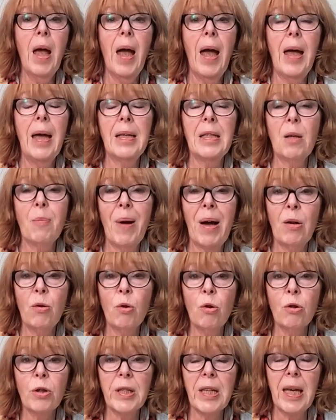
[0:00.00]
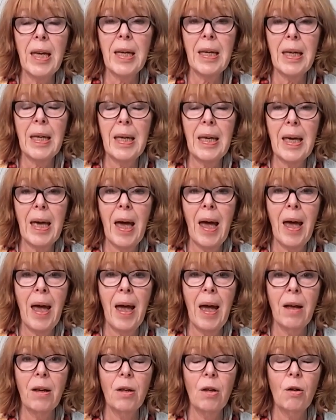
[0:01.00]
It's about not taking
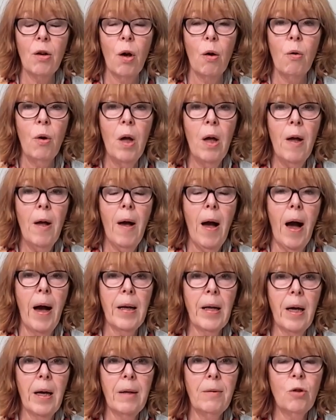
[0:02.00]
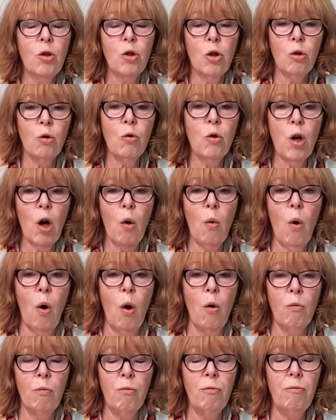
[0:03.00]
care, you know, and I do go,
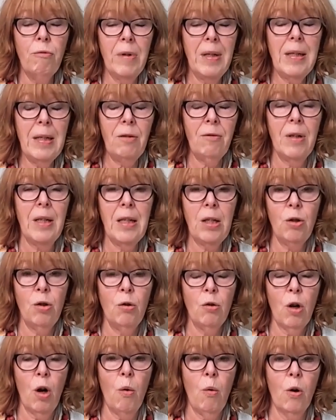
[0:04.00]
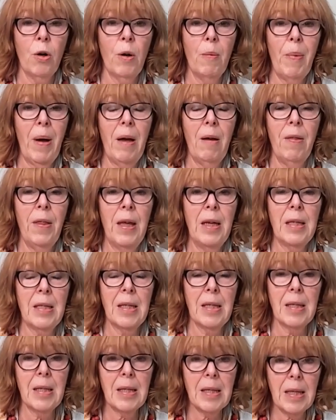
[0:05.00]
really, really do go on about this,
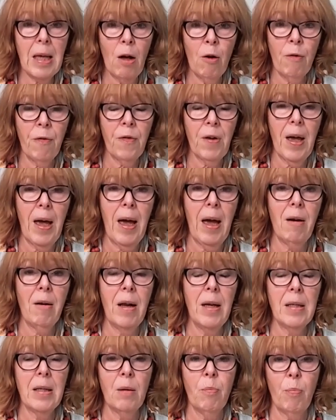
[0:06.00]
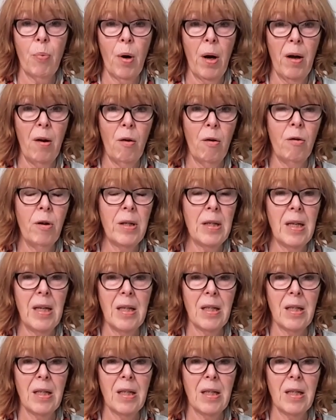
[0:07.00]
that self-care is a priority.